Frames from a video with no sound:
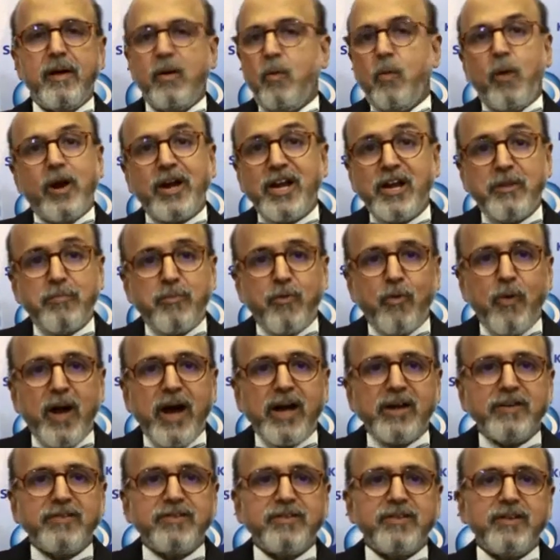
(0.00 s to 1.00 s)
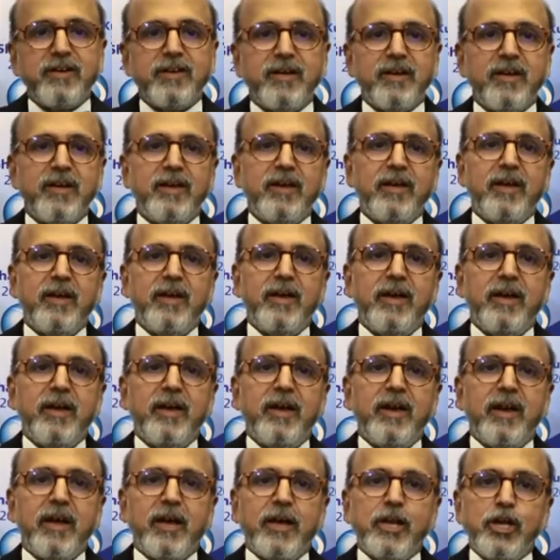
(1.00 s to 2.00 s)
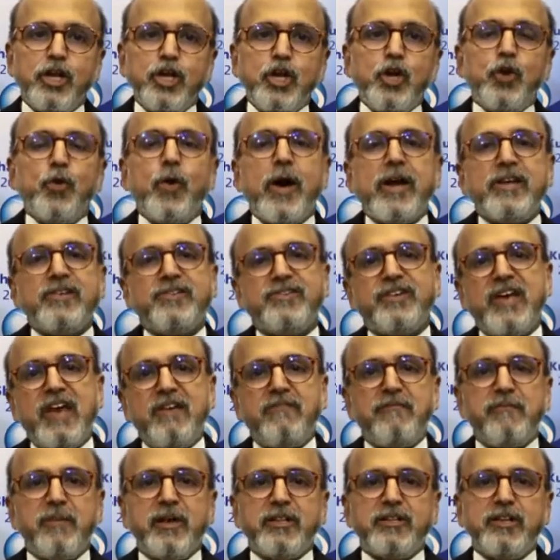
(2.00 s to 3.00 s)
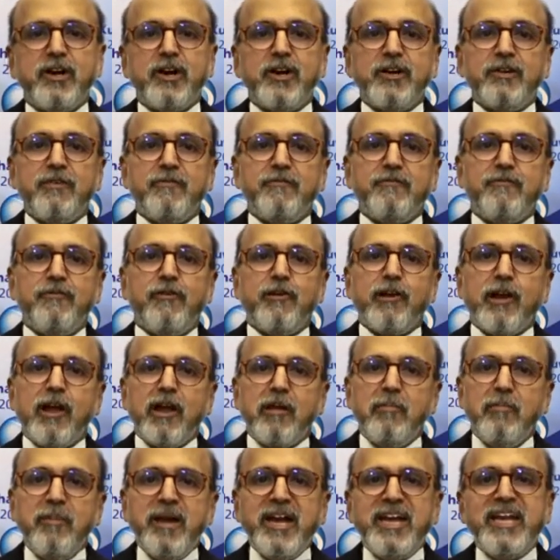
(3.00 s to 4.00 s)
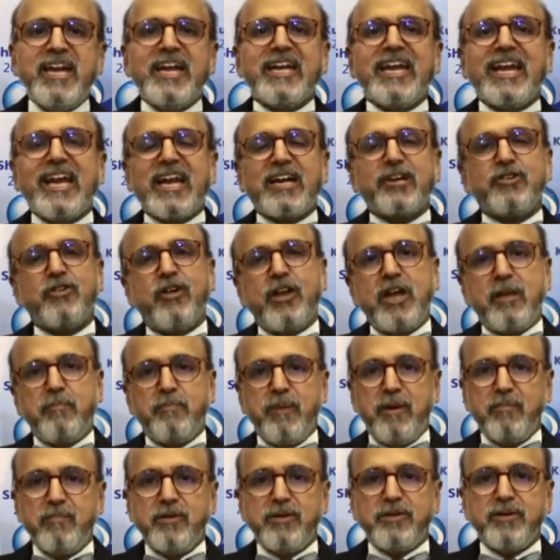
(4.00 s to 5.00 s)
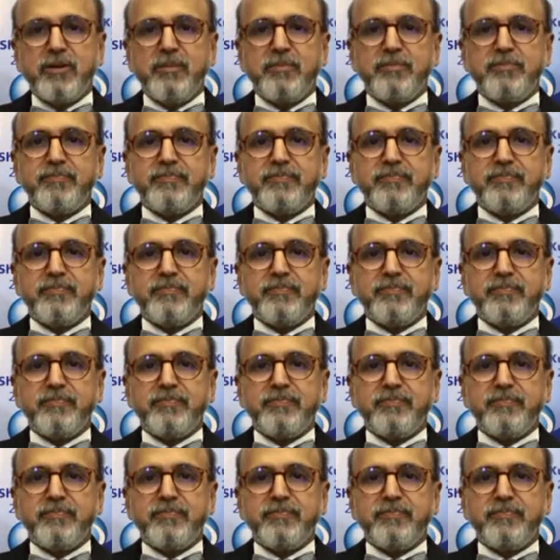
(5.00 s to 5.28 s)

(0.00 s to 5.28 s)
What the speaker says: what it provides. A new and safe method for immediate electronic payment.